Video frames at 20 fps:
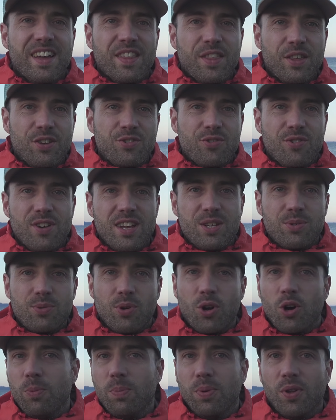the trees were
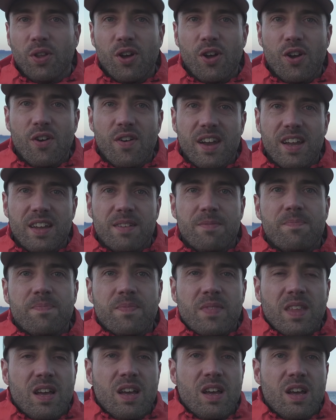all blurry.
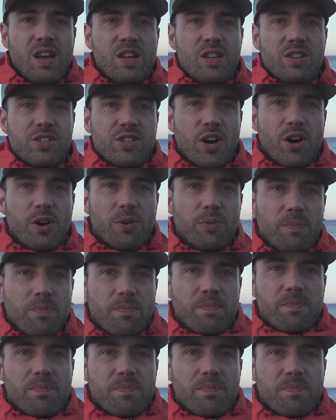So